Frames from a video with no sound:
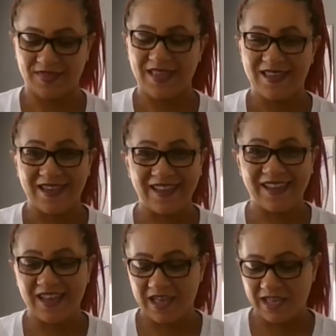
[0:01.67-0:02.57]
Hi
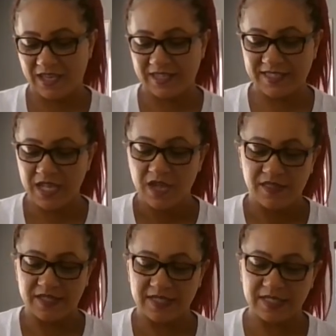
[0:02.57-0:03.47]
guys,
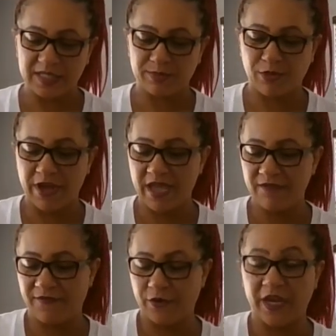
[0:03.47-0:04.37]
this is a
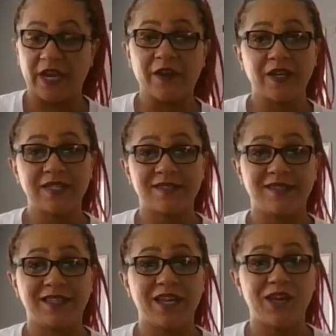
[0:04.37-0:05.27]
spread for Aries,
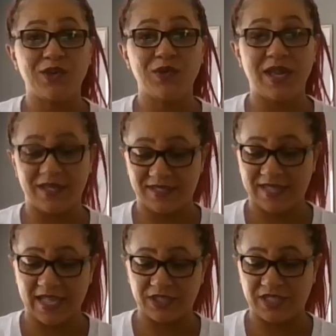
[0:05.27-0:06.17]
Leo, and
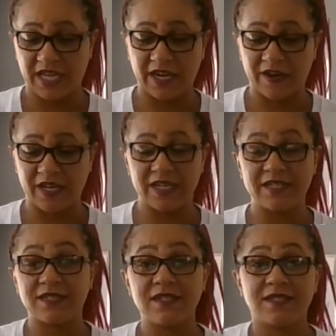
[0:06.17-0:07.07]

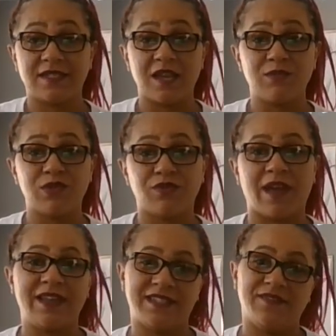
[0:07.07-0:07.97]
Sagittarius, Sun, Moon,
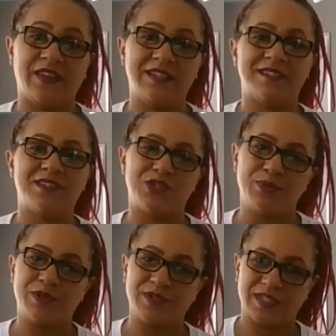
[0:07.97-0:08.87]
Rising, Venus, and
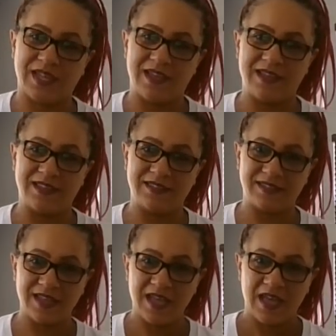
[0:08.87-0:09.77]
Jupiter
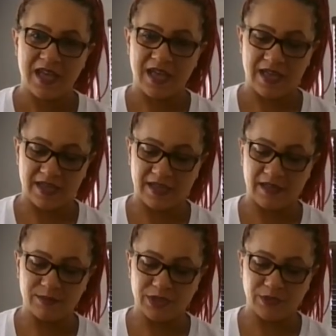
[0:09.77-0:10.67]
signs. I
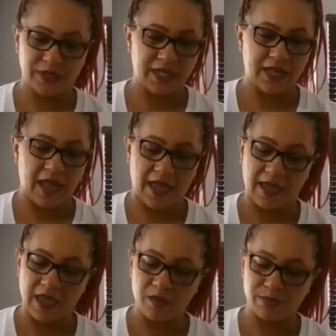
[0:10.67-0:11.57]
am doing
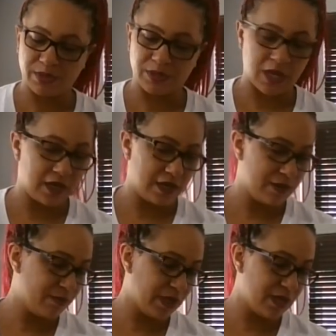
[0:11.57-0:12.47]
a bl
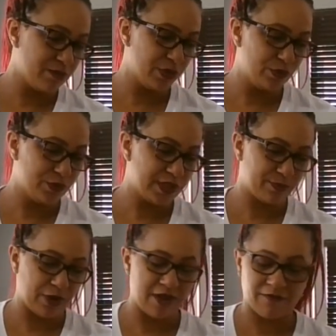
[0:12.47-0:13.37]
uh, blood moon
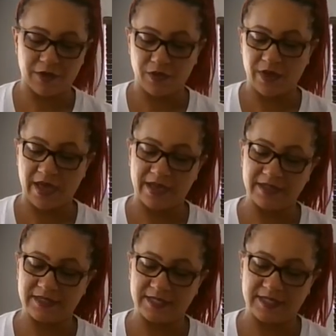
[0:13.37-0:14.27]
spread for you
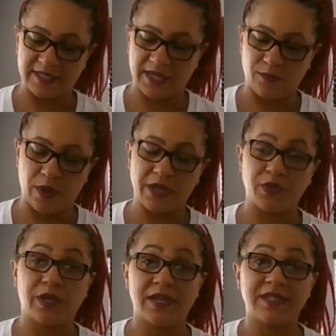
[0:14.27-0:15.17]
guys to see what
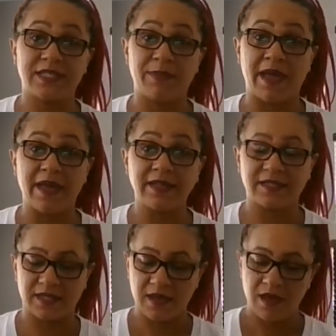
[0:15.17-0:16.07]
you can expect,